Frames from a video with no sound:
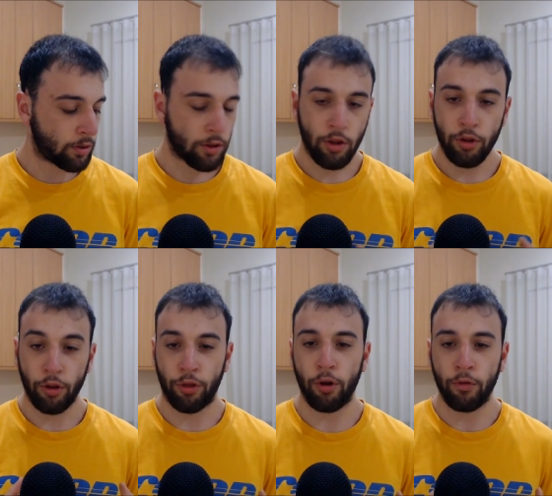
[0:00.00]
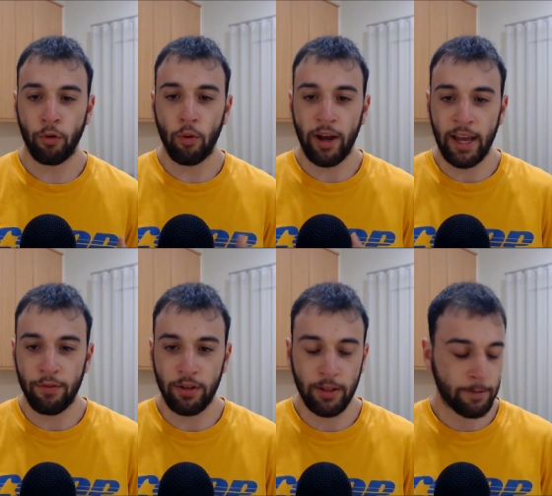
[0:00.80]
The third rule I have
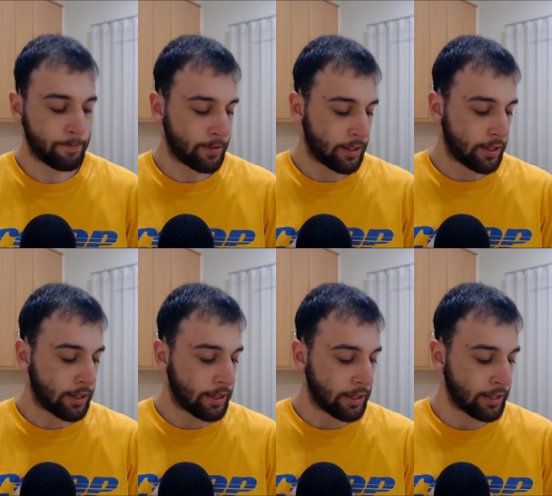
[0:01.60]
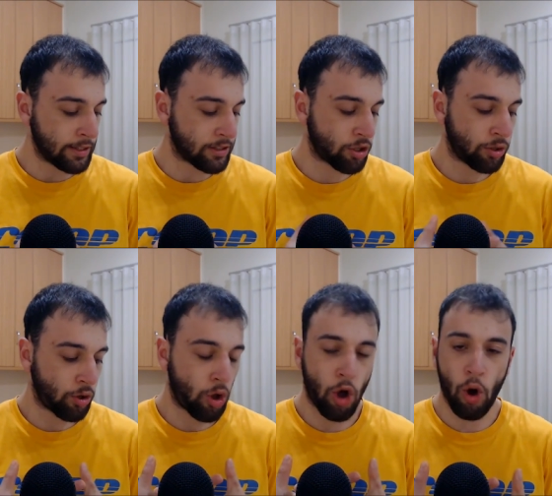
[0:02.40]
here is
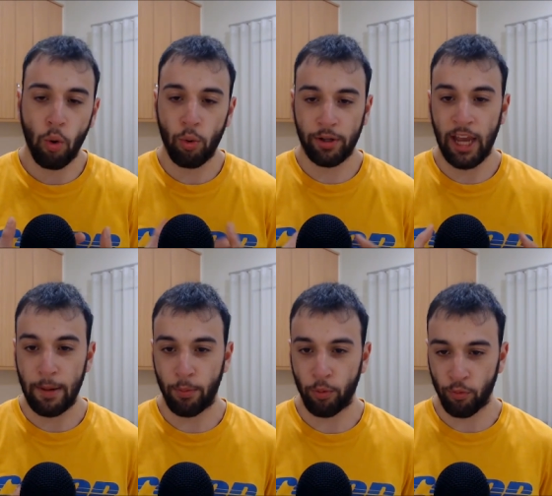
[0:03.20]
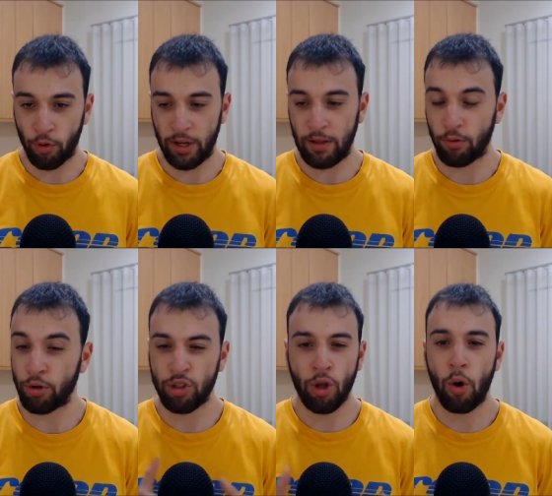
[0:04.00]
hold capable rookies, or
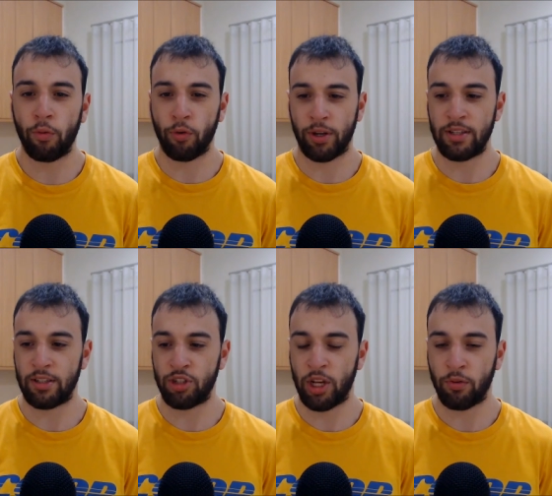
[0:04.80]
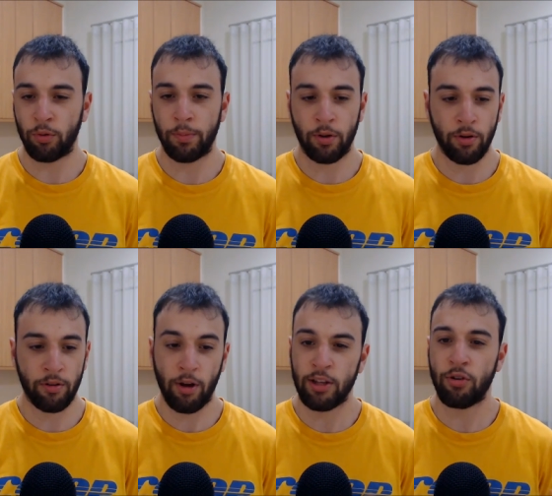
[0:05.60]
just hold rookies in general, because
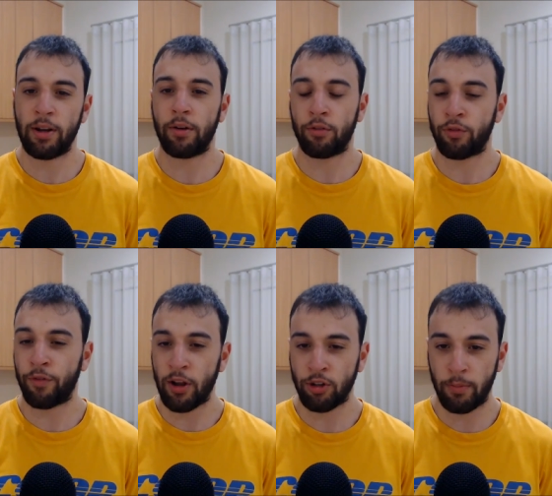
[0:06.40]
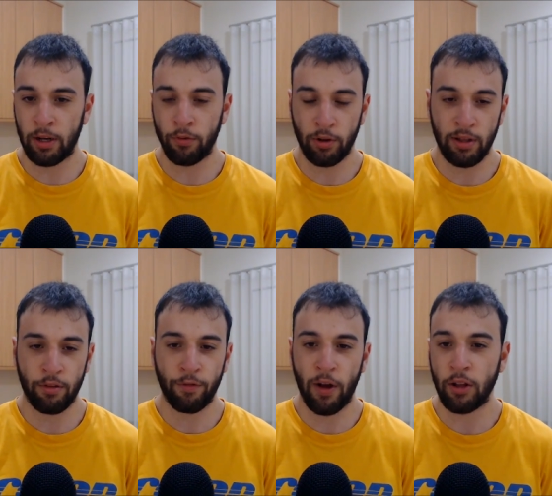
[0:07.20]
I traded far too many rookies
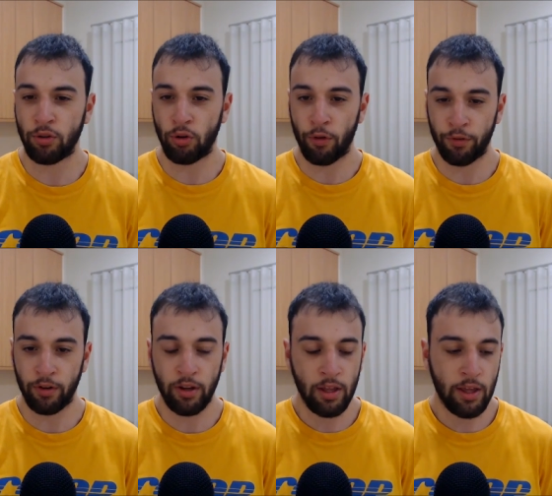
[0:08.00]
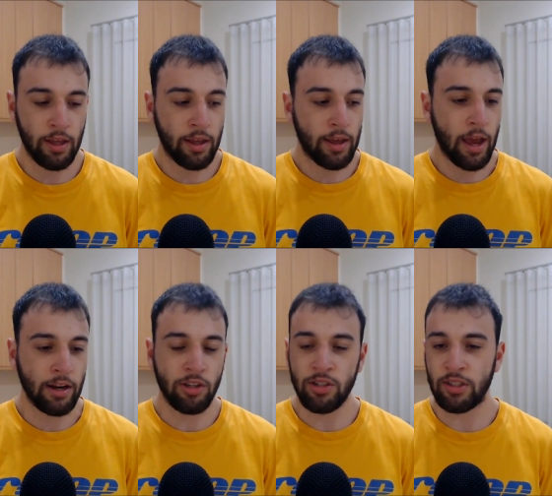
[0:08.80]
far too often, and it
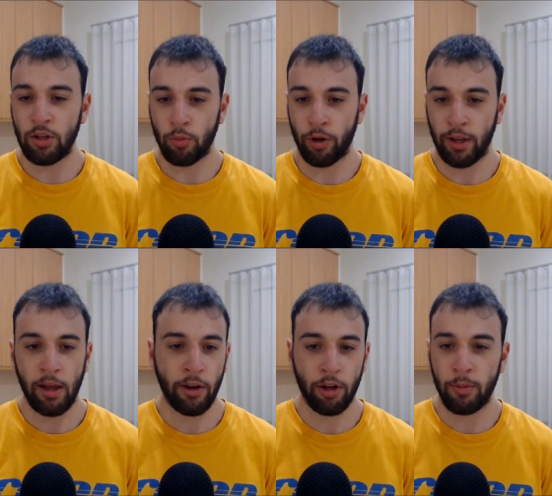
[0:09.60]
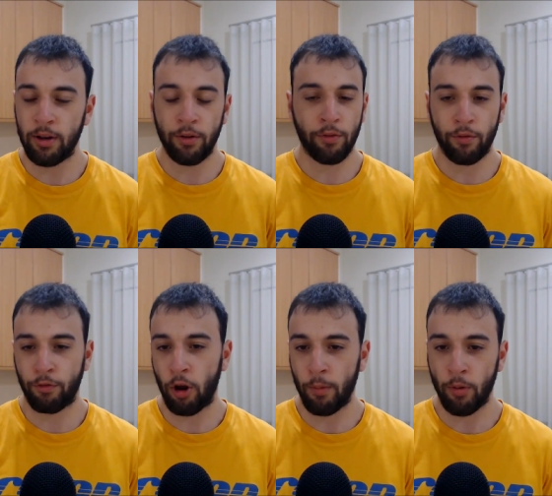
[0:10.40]
just didn't work out. I got a bit of
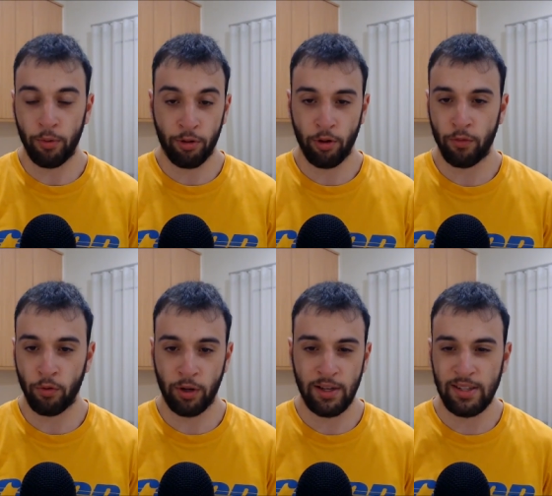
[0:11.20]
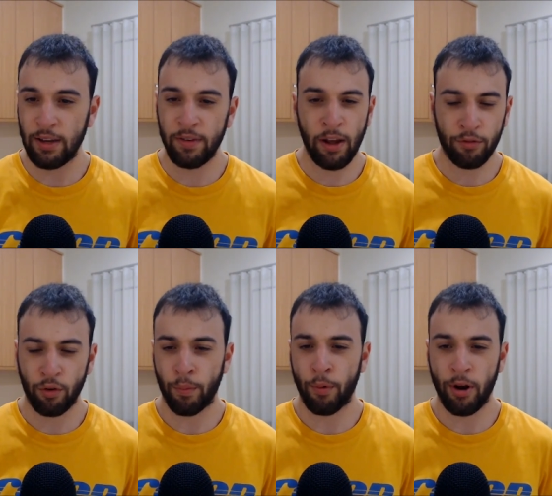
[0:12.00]
FOMO with certain rookies, even after
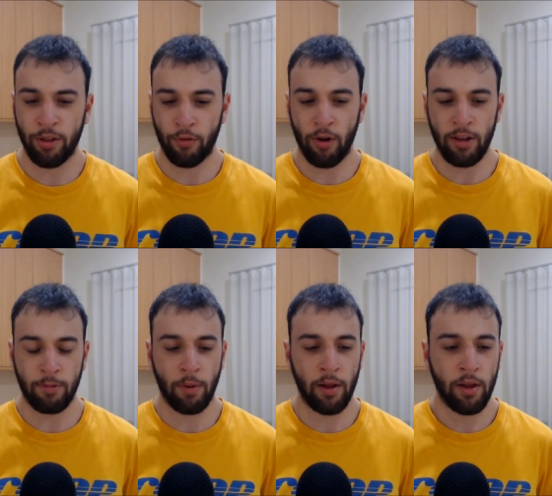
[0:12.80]
a price rise, but